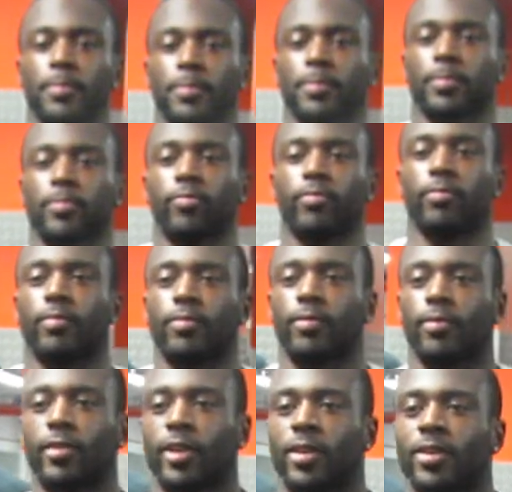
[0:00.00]
Boom,
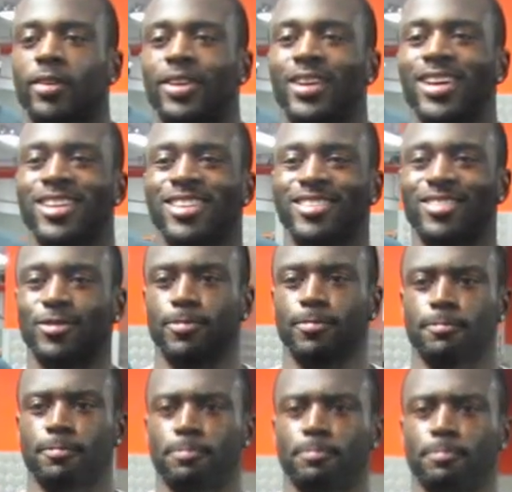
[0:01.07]

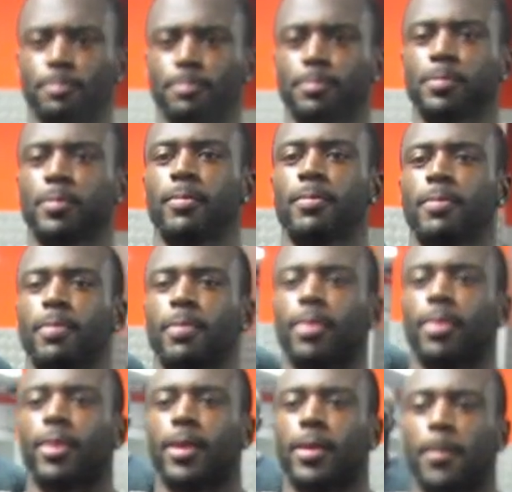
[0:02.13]
shakalaka. Here we go with the